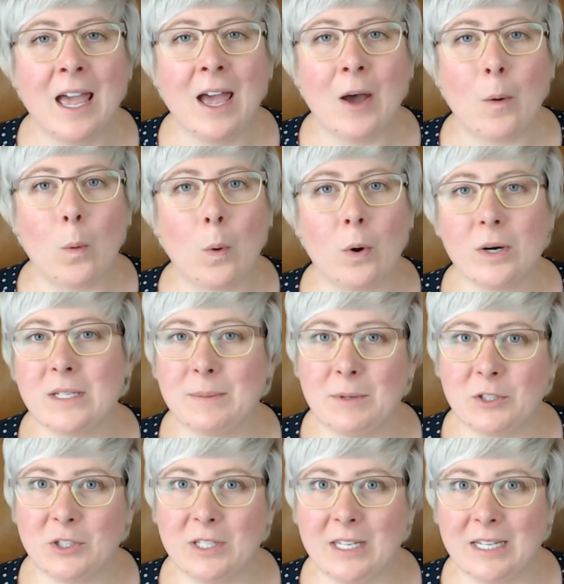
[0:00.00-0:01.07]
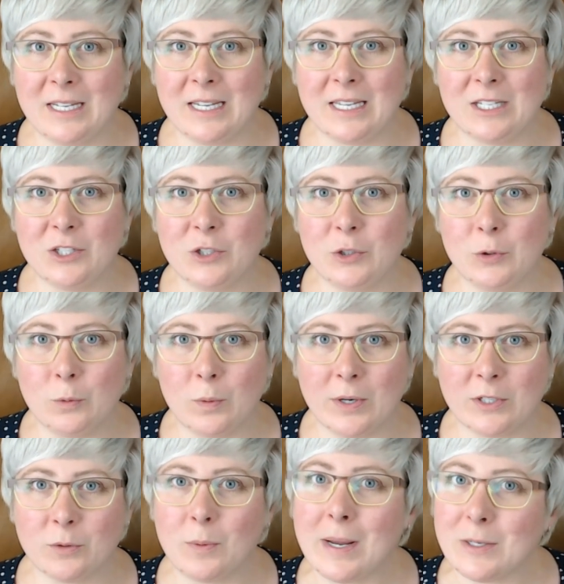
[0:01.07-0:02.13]
or especially getting into rent to
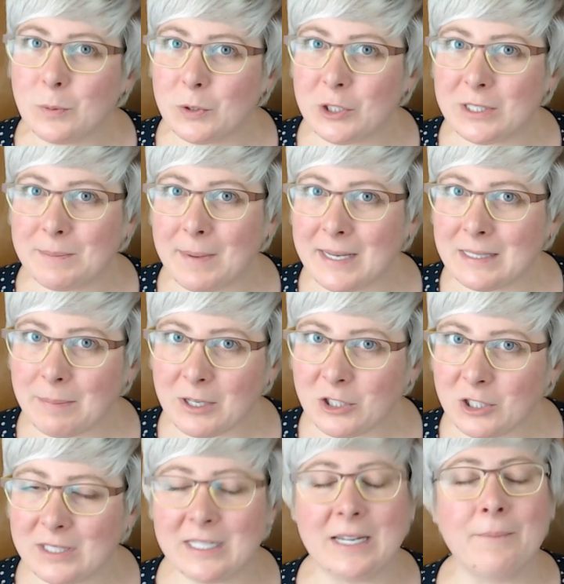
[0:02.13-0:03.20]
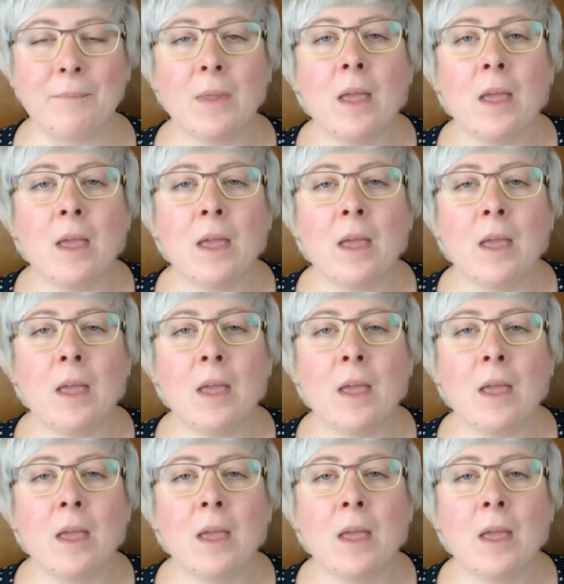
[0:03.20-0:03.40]
rent, which is my specialty.